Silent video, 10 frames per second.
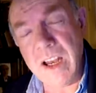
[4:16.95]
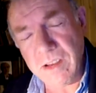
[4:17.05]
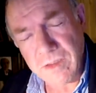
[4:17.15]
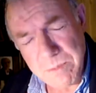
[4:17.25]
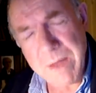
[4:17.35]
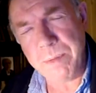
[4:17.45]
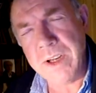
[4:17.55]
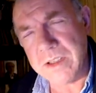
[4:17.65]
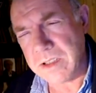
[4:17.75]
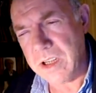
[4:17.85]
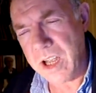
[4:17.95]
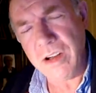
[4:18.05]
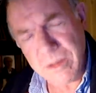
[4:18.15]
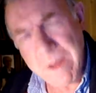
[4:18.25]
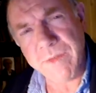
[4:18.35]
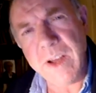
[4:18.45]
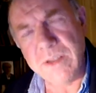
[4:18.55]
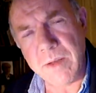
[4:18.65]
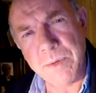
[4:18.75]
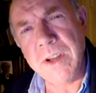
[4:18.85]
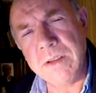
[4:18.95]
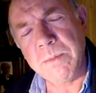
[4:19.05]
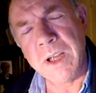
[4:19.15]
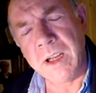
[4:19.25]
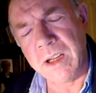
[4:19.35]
A lot of my police, a lot of my friends are policemen.